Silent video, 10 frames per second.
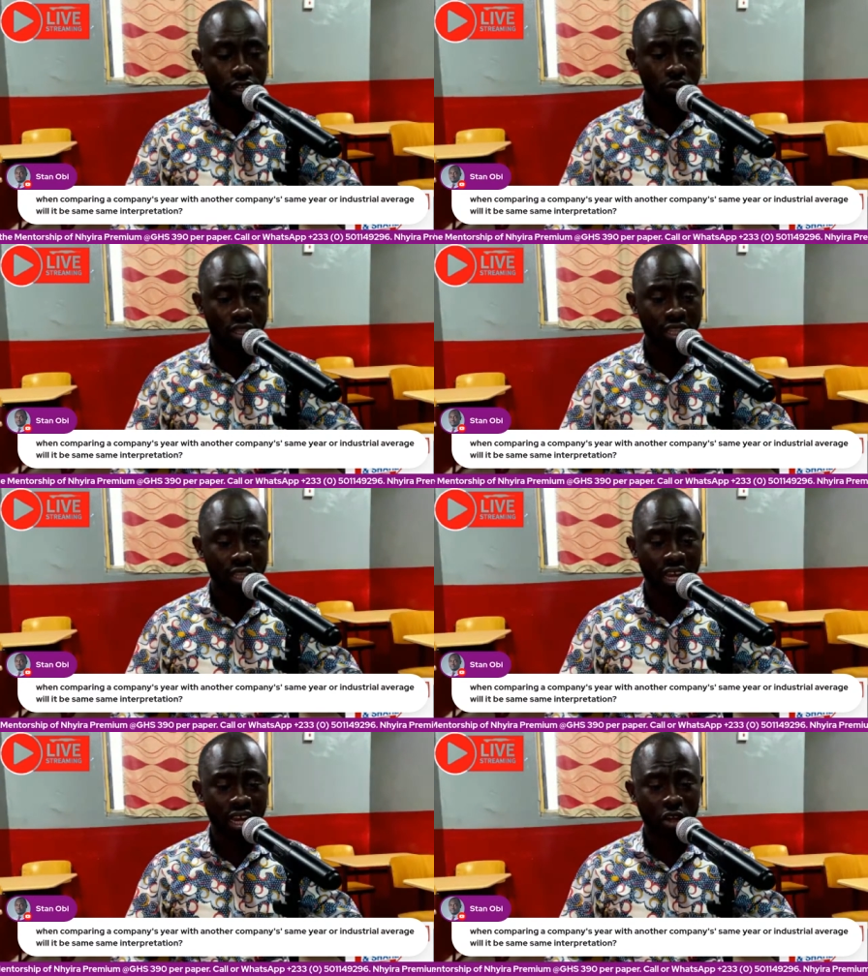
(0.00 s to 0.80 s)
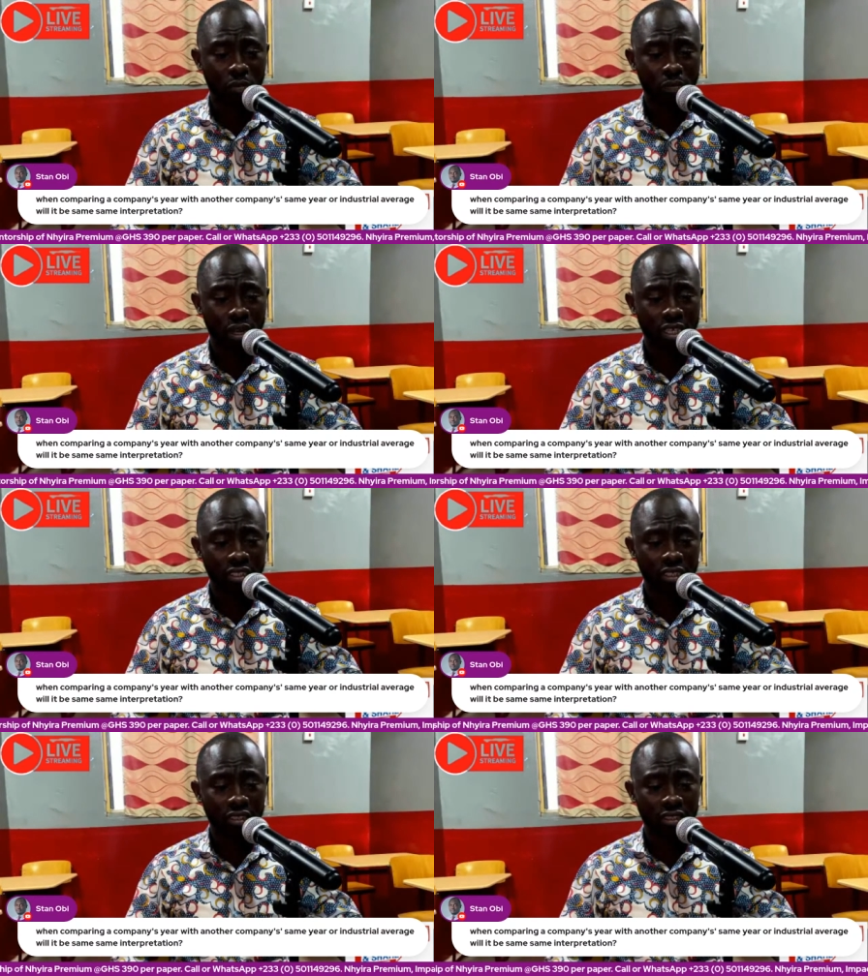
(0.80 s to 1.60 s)
with another
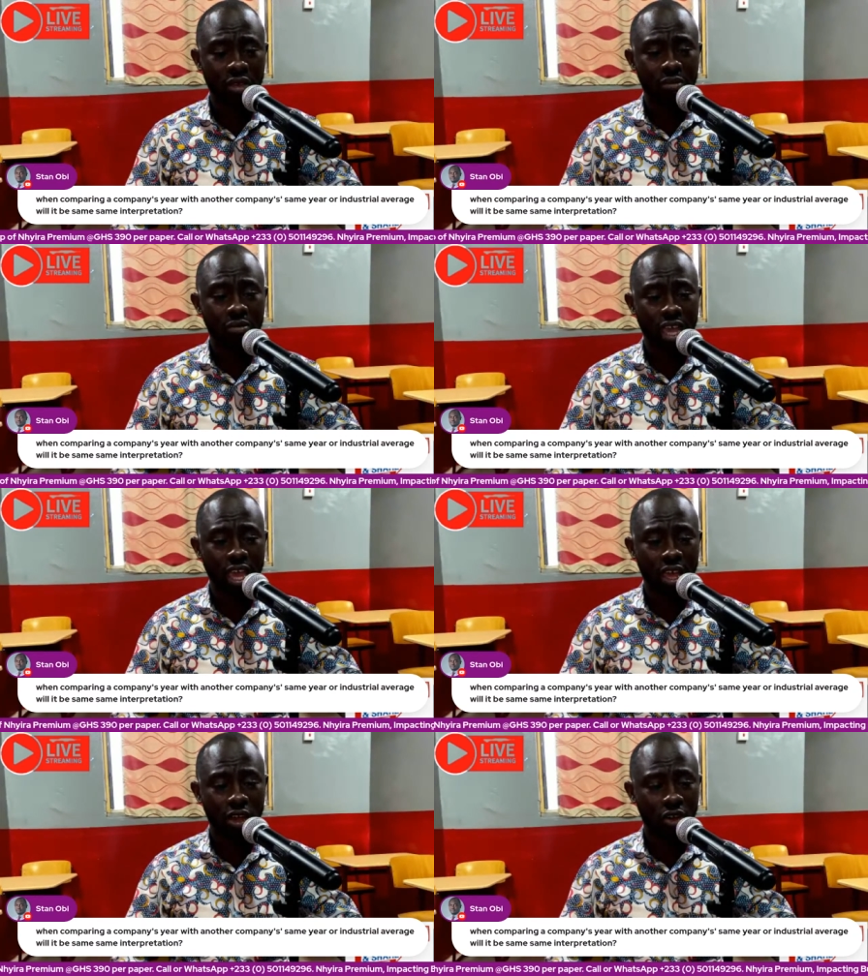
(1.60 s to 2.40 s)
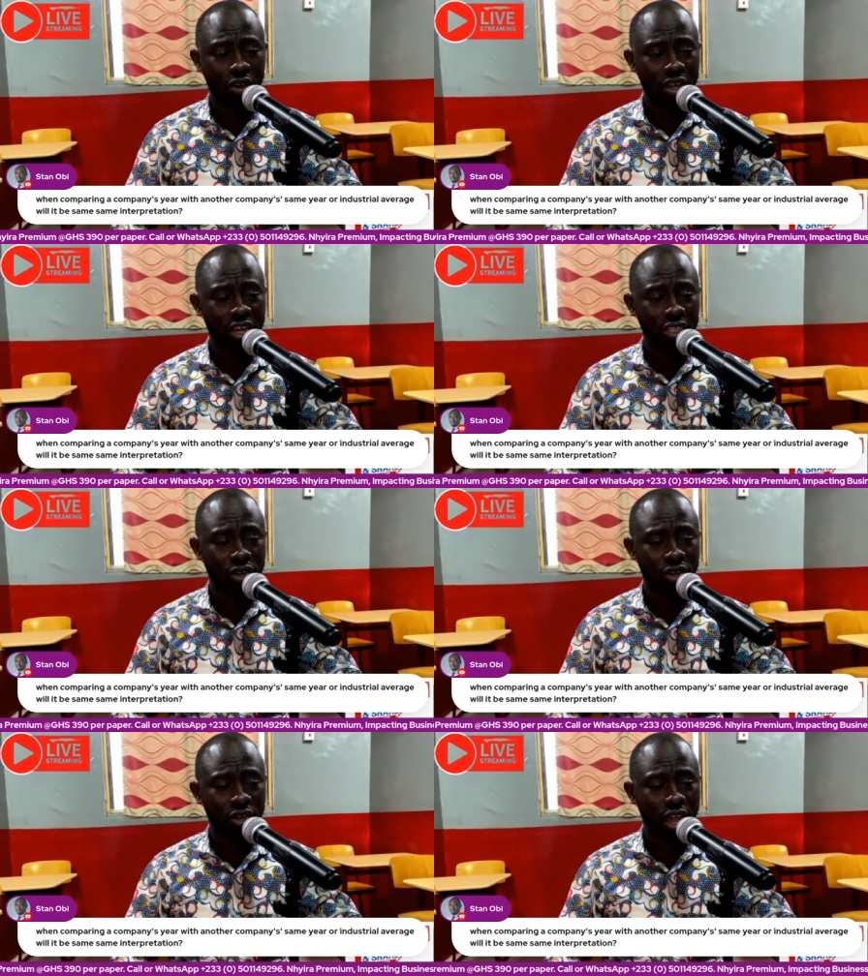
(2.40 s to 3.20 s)
company's same year or
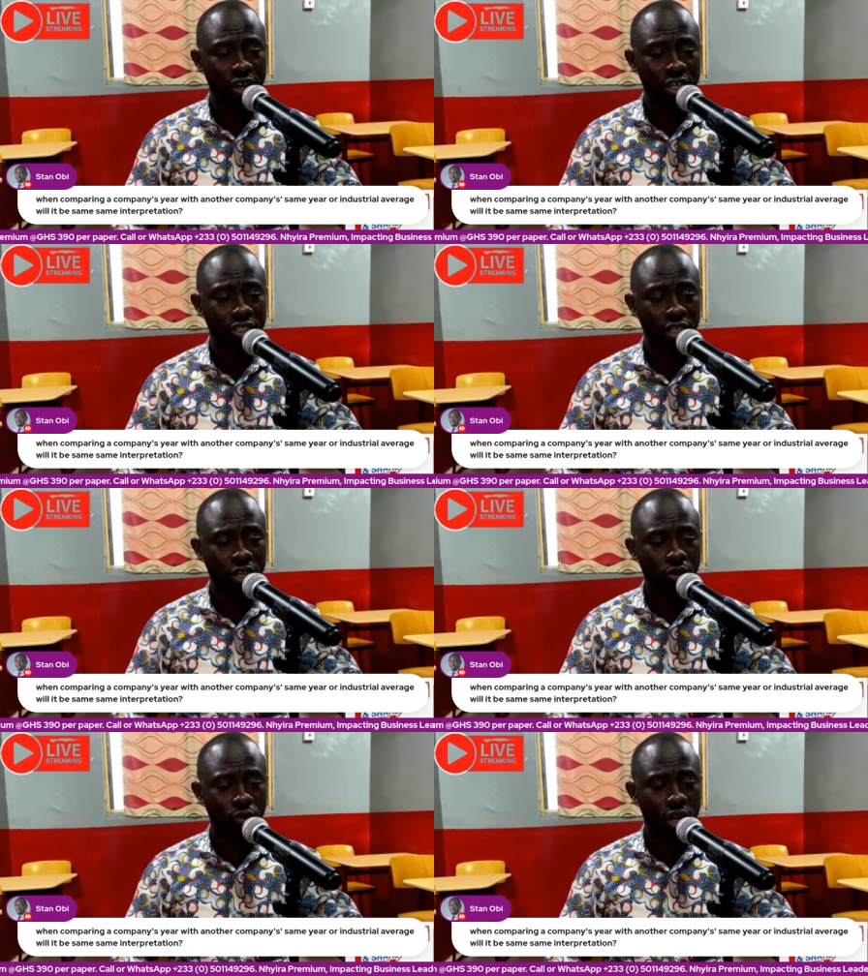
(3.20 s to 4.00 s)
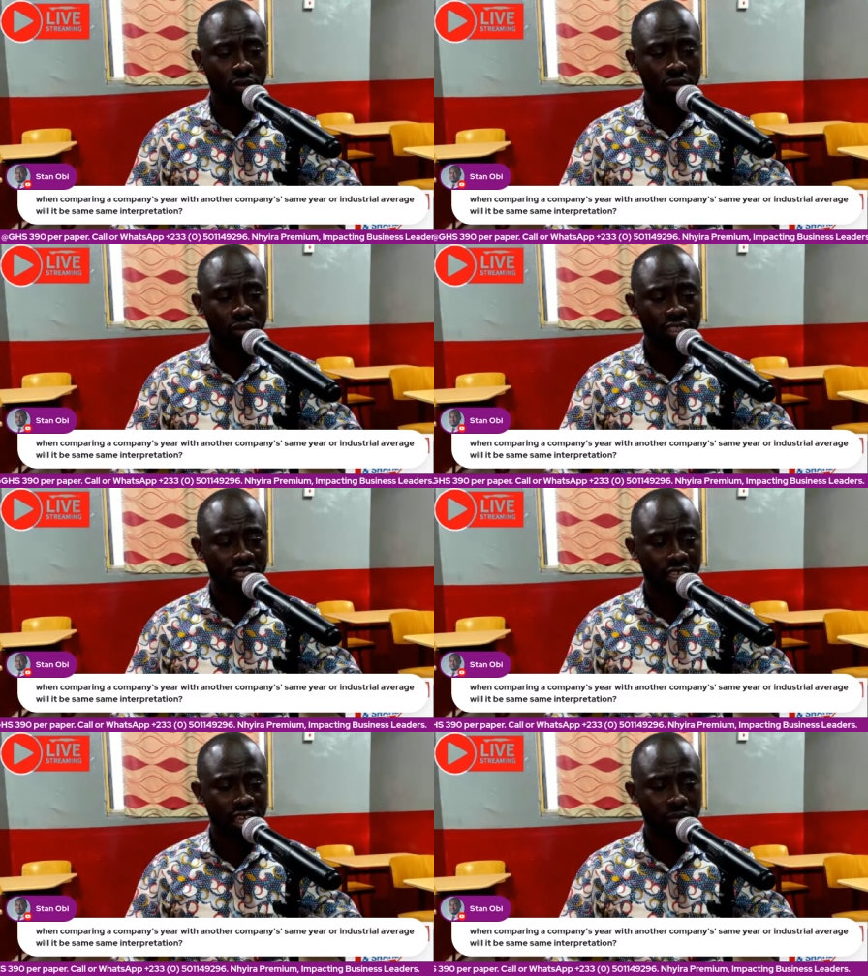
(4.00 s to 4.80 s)
industry average, will it be the
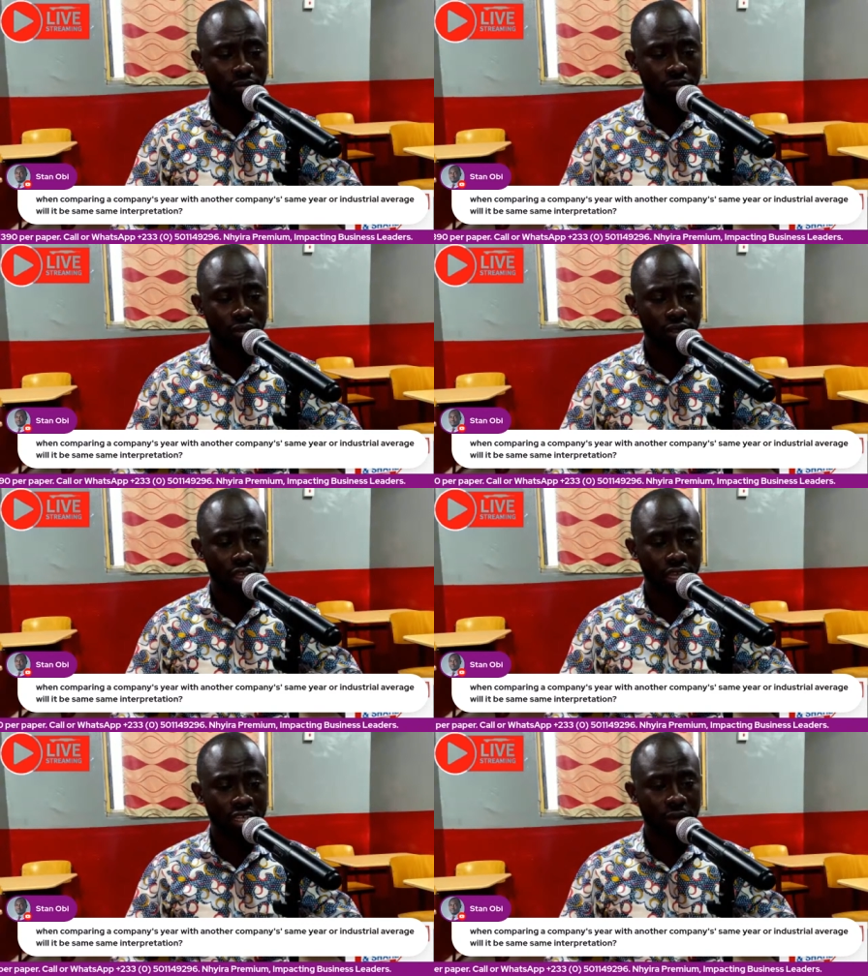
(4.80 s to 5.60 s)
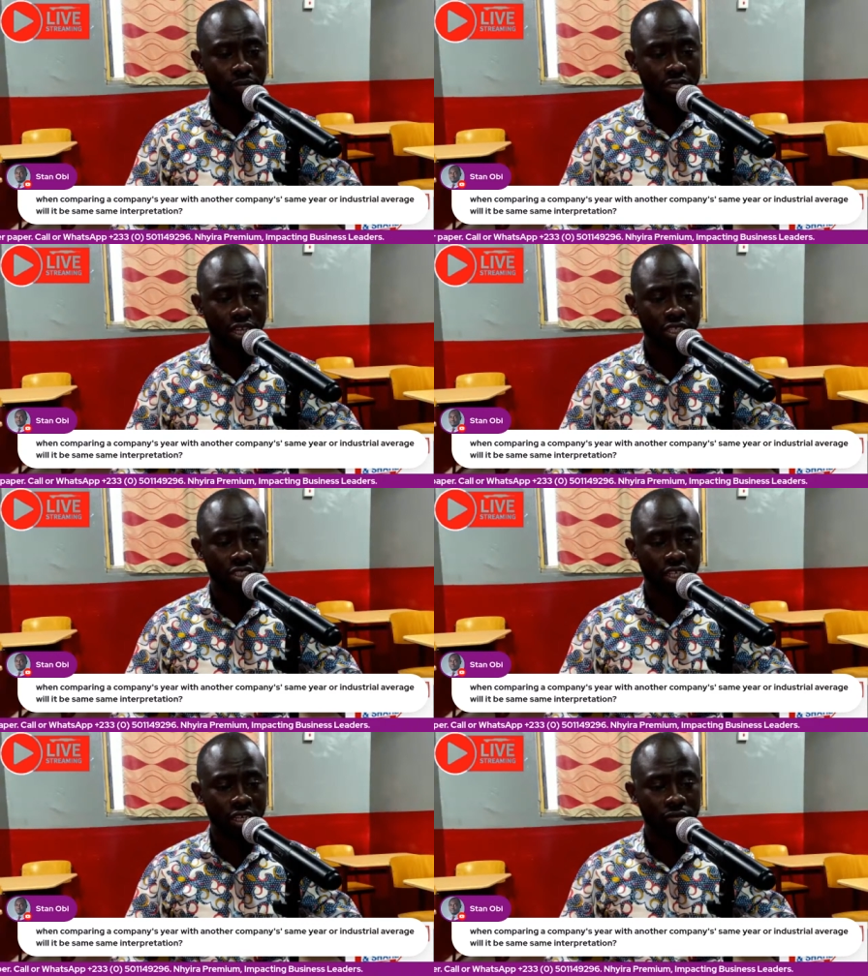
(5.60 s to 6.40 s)
same
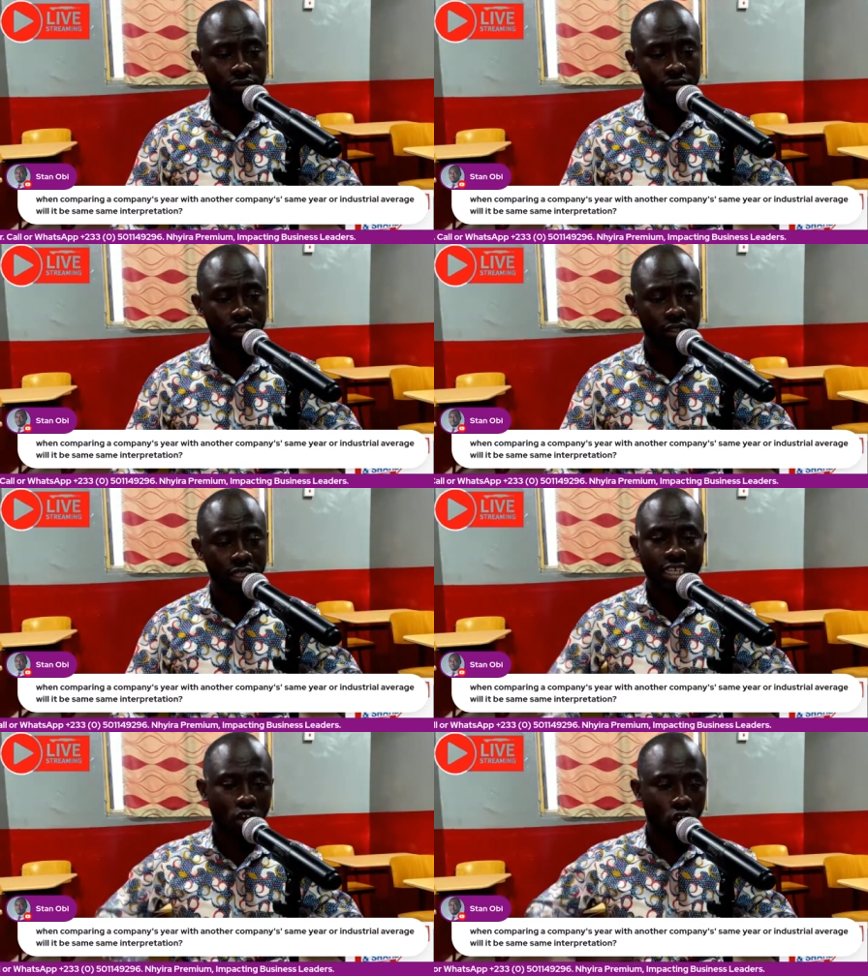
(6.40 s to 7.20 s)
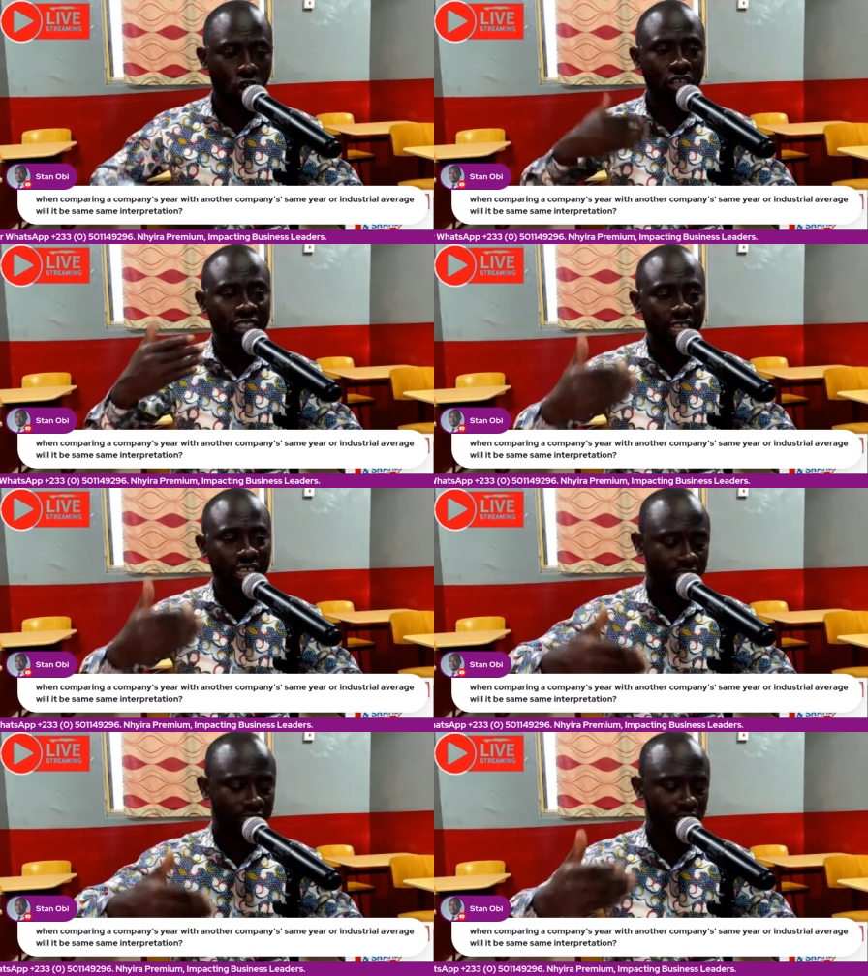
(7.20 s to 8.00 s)
interpretation? the
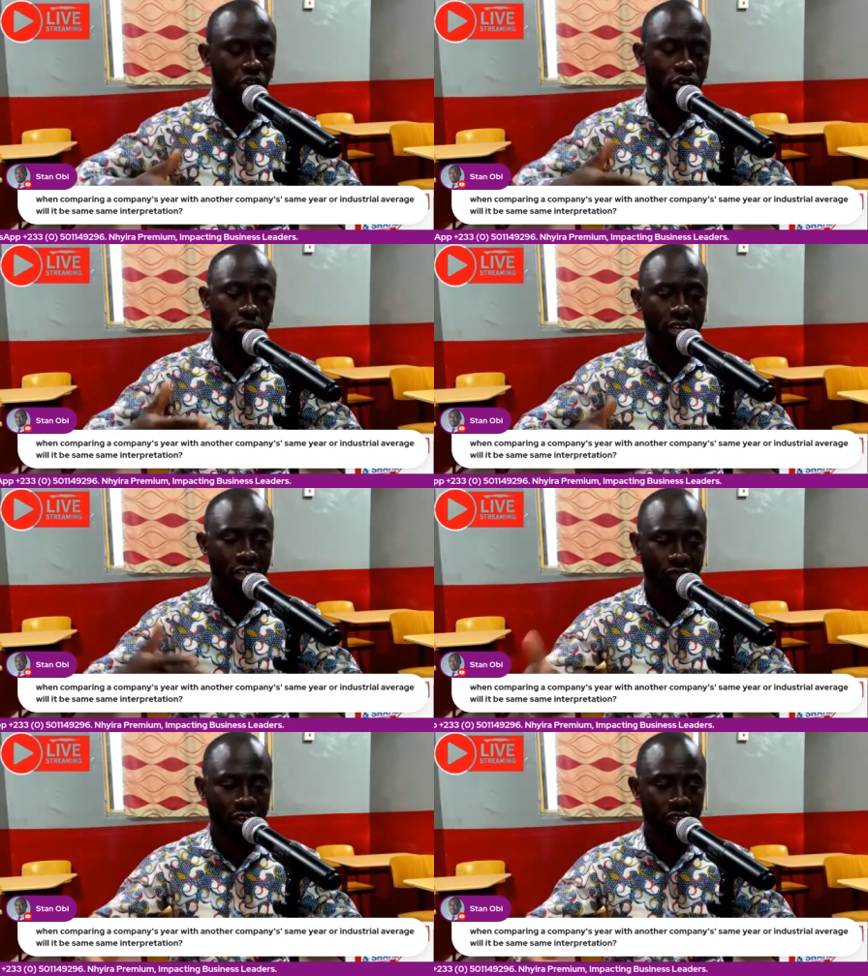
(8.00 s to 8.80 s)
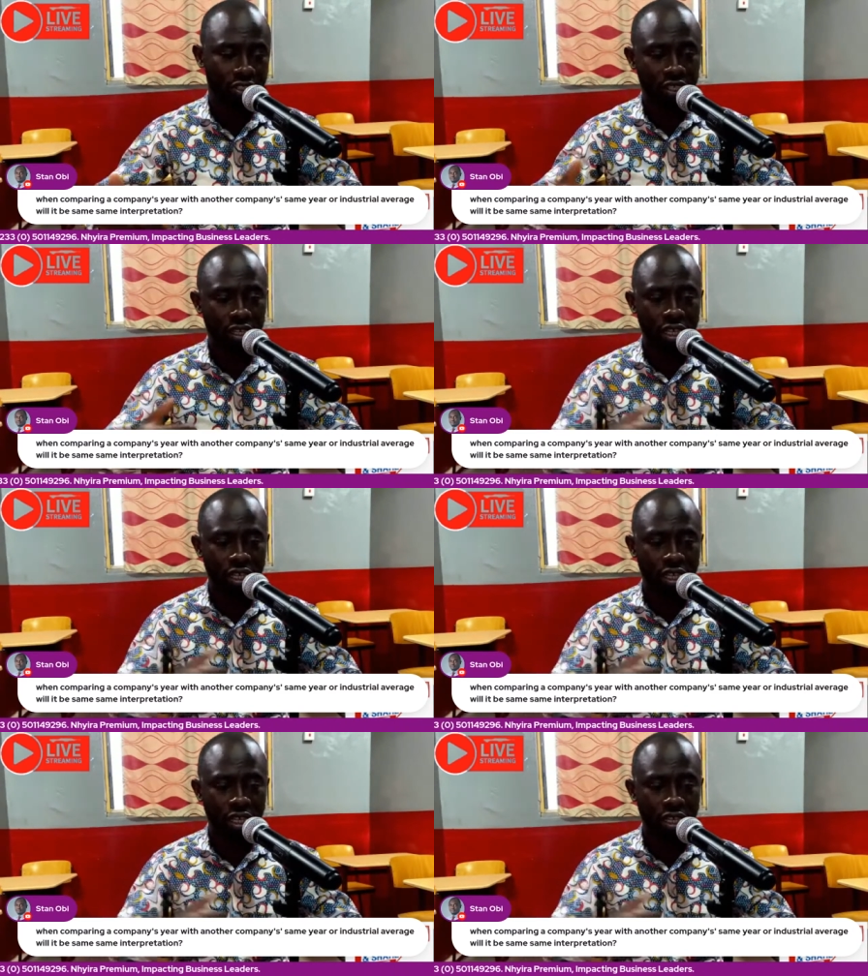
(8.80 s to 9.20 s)
context is going to be different